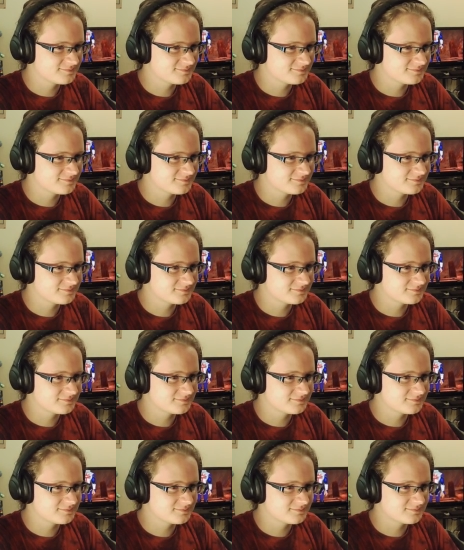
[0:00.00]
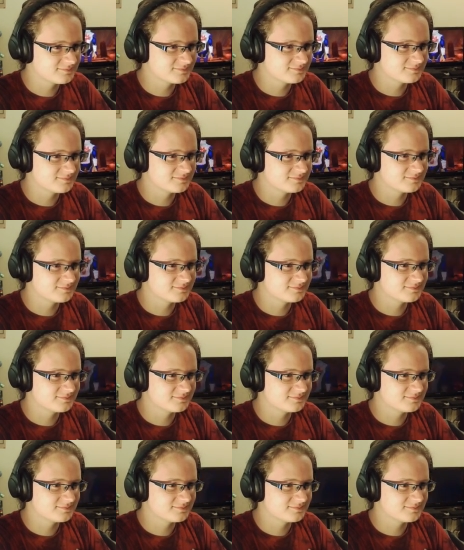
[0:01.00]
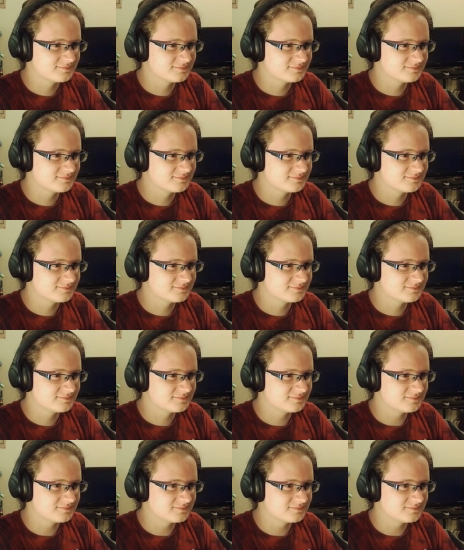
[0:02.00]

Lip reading: [no speech]